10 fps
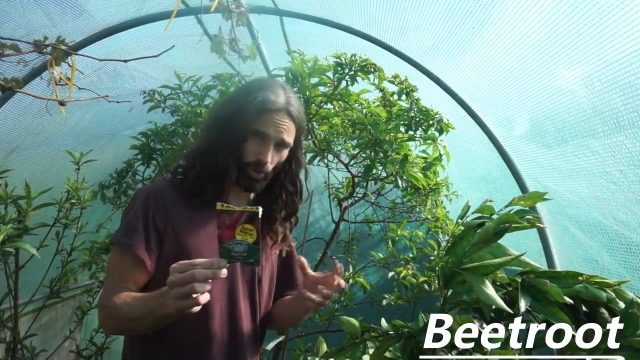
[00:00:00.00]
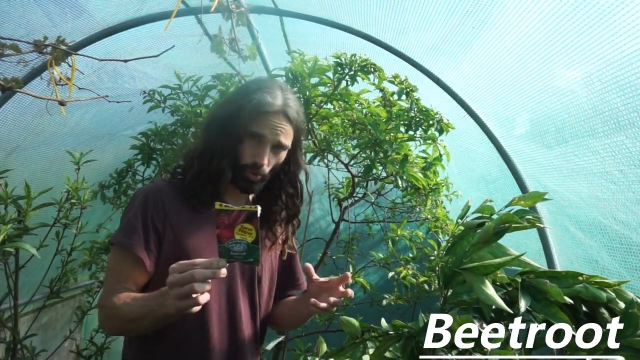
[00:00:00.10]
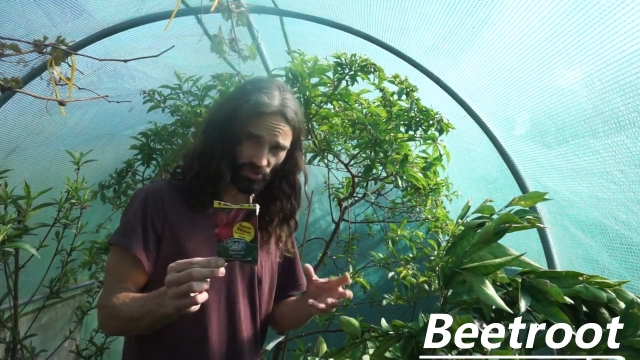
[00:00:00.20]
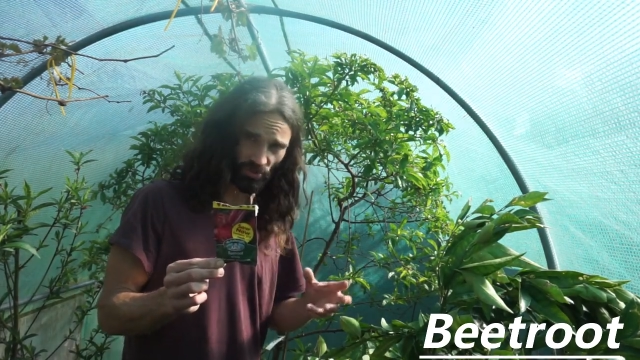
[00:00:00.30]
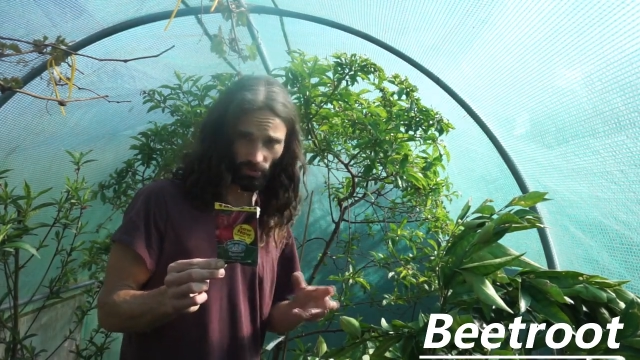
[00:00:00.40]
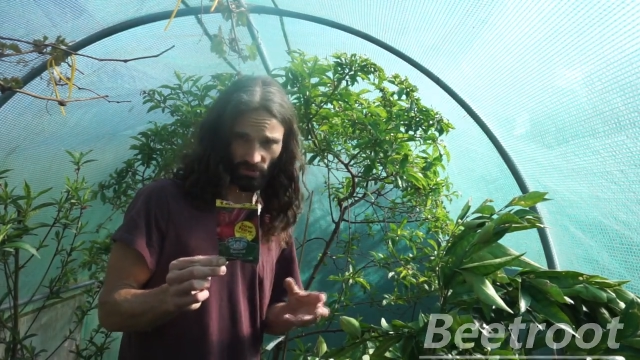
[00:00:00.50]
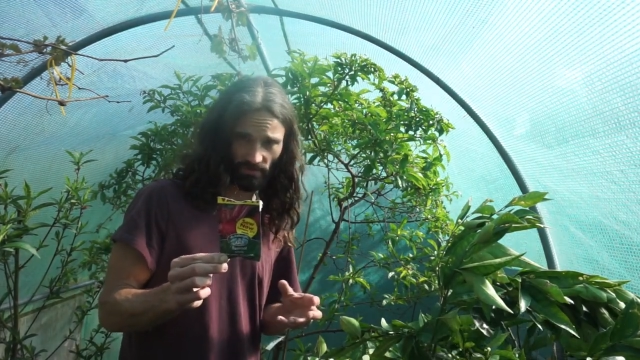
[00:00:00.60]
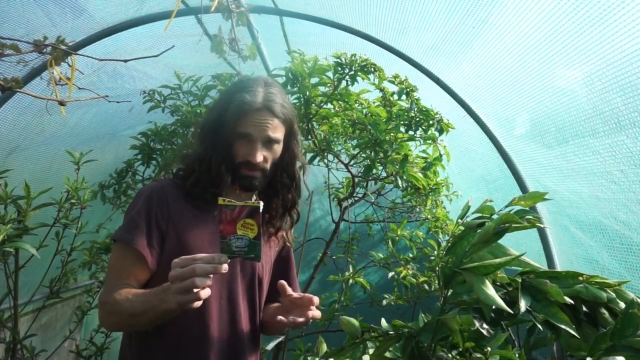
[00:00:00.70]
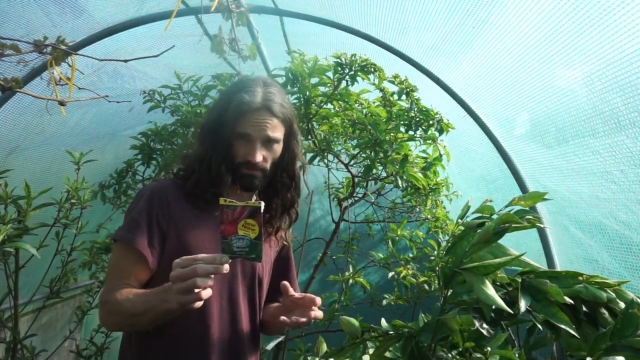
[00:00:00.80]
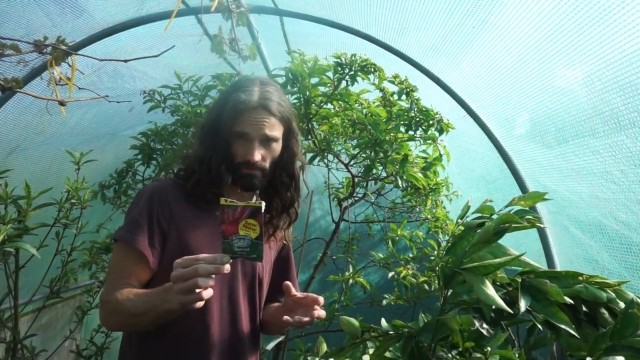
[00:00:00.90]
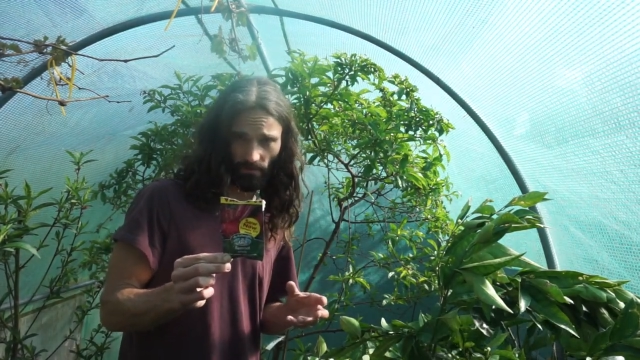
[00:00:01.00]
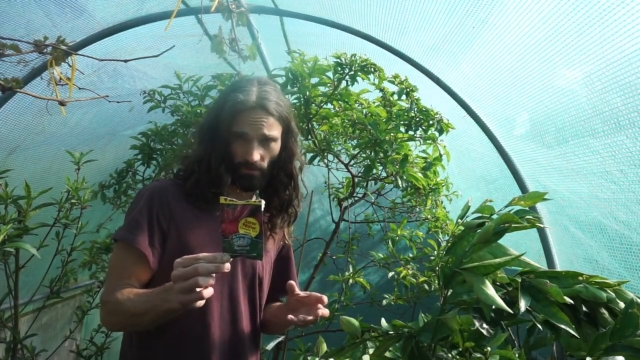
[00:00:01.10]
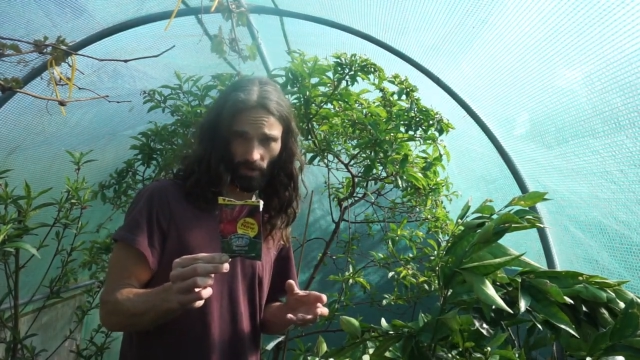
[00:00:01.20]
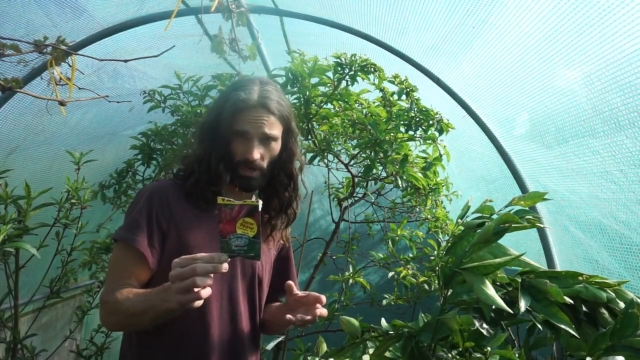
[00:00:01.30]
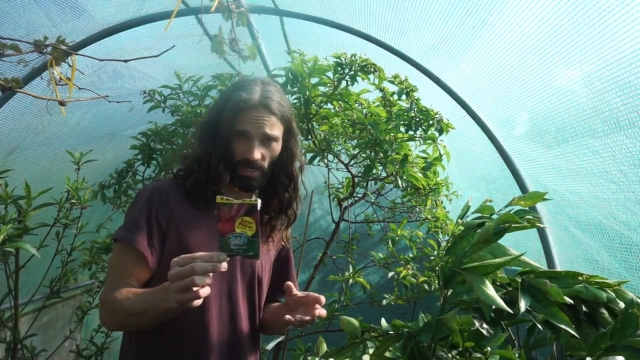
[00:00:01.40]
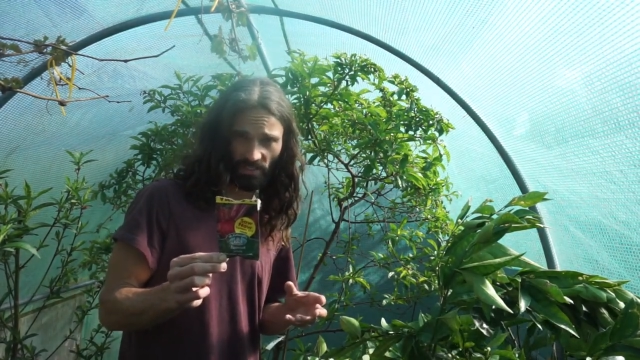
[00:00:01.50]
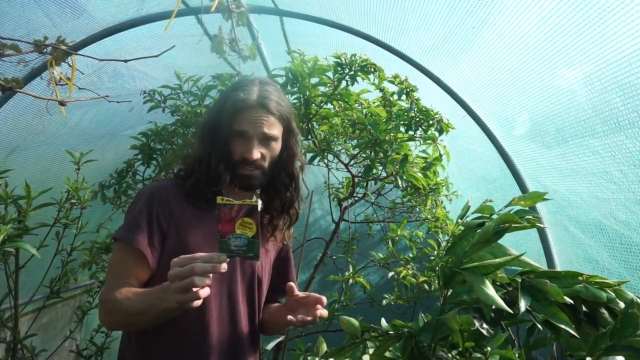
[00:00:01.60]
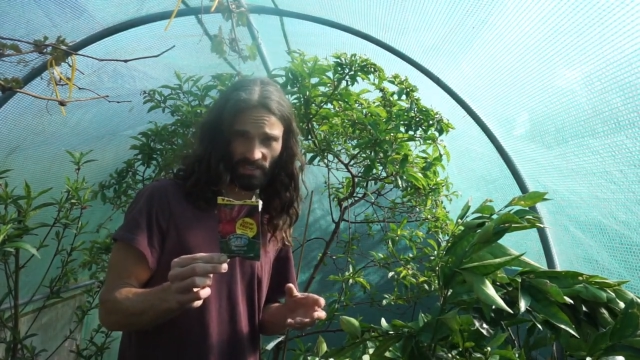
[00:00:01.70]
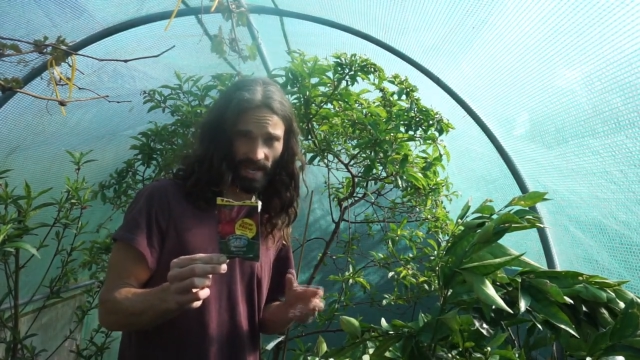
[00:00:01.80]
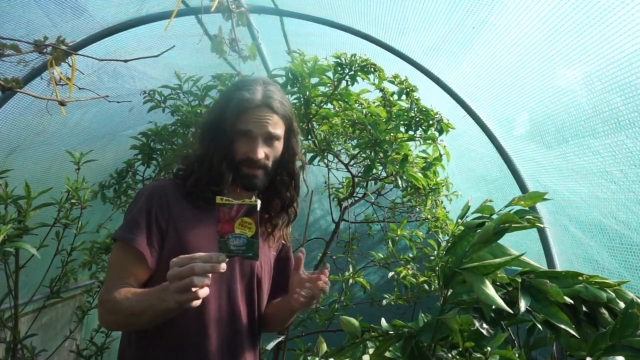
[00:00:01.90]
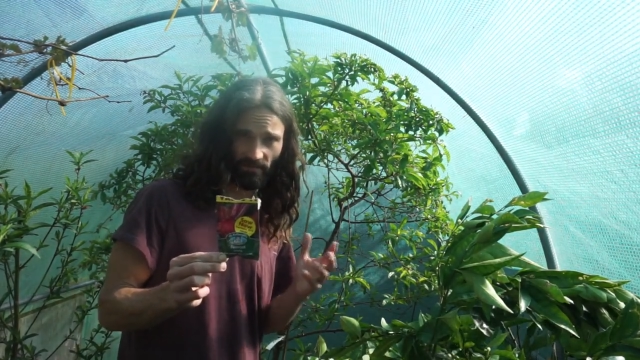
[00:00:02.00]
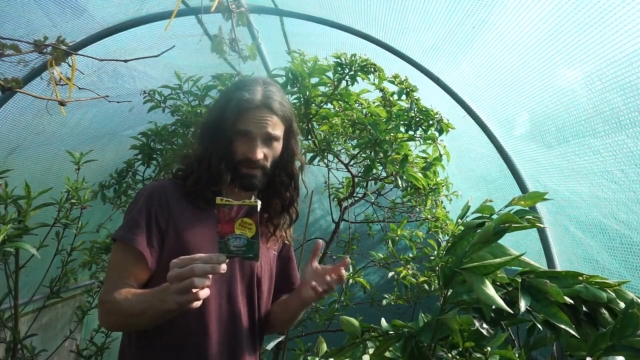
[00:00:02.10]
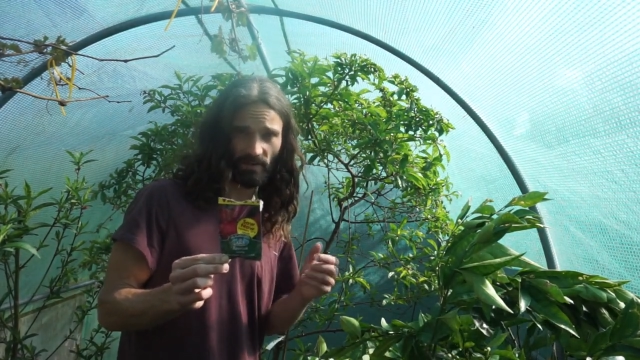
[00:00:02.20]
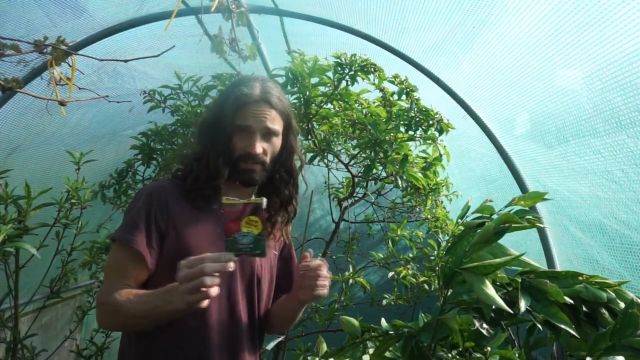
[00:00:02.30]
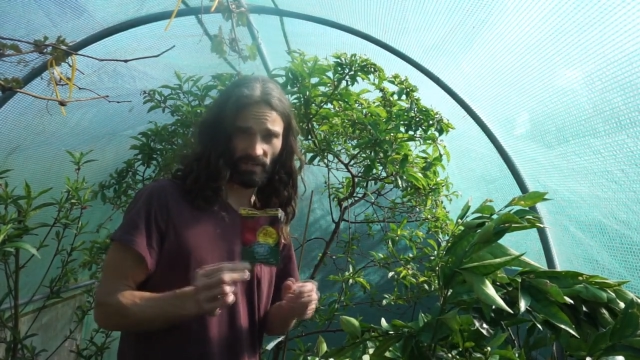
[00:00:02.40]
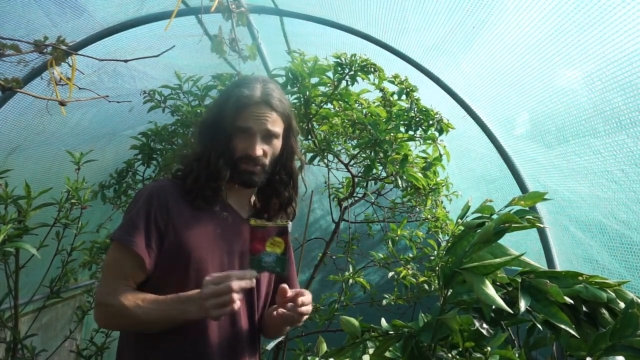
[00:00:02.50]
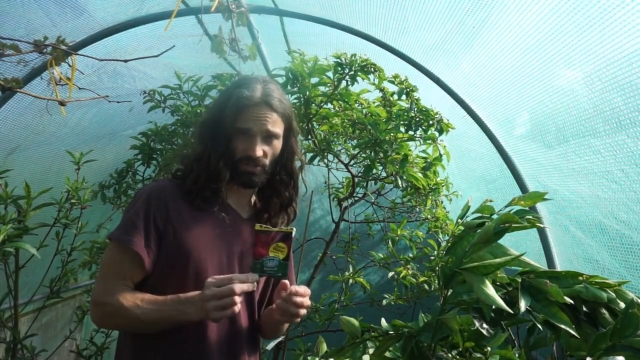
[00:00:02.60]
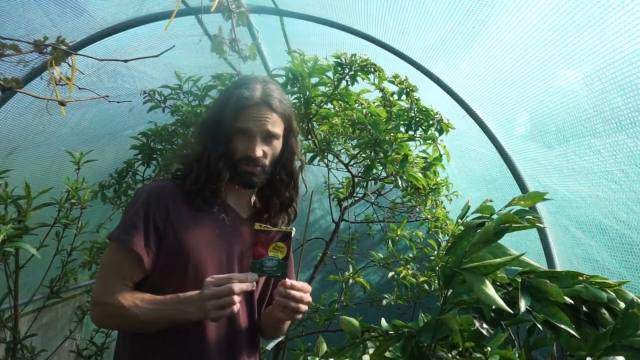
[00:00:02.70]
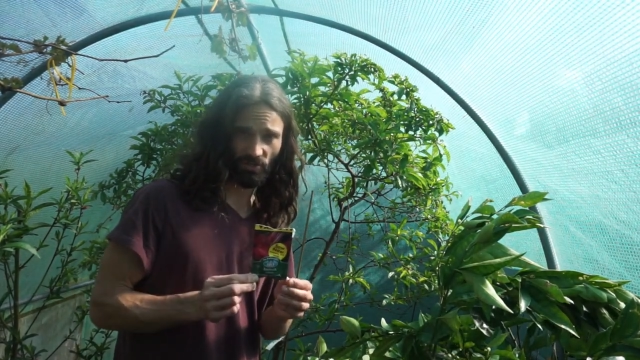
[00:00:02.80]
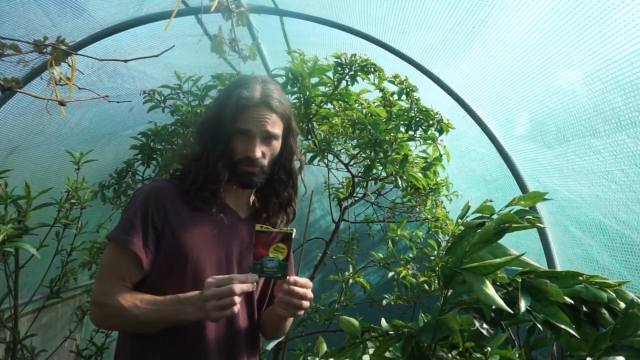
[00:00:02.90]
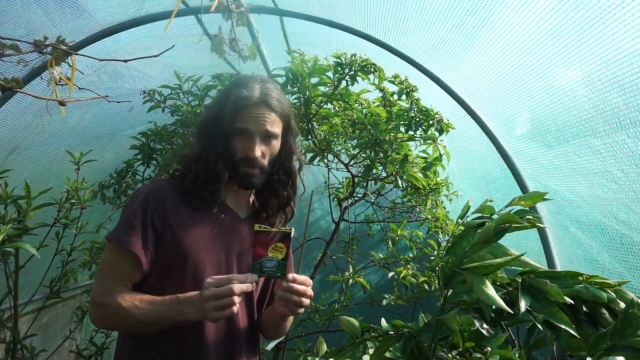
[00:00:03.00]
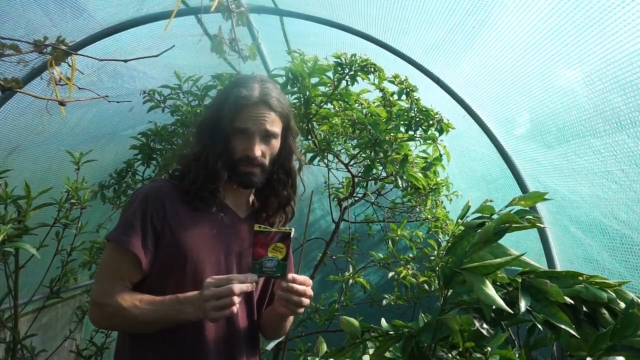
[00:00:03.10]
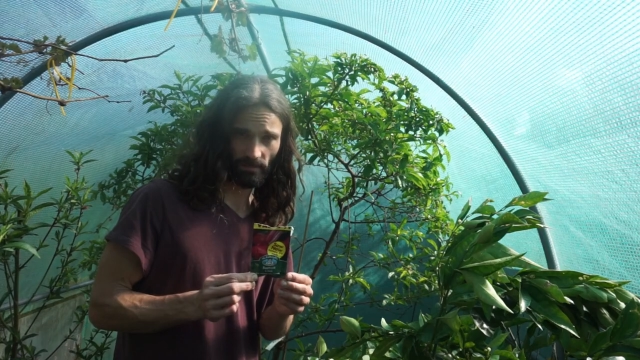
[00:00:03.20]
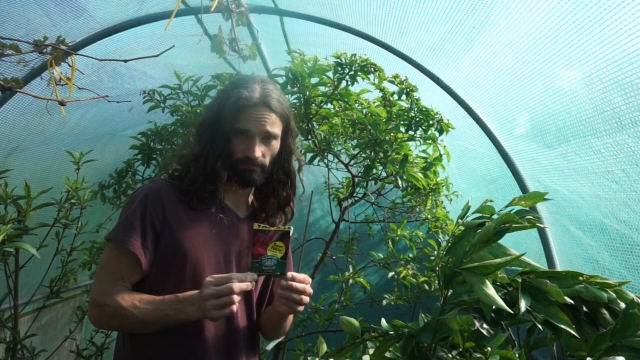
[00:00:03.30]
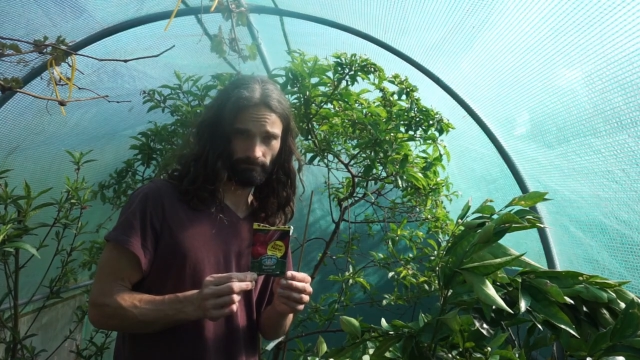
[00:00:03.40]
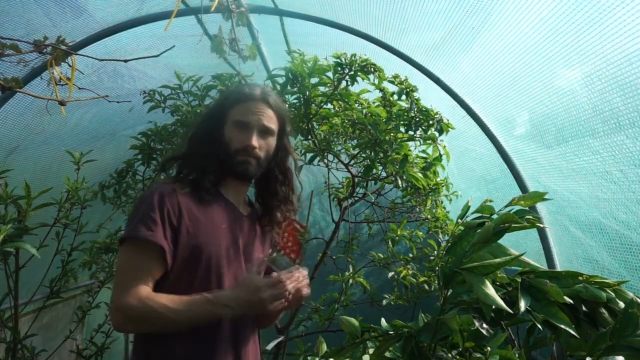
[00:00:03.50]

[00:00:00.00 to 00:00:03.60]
all sorts of different varieties and very delicious as well.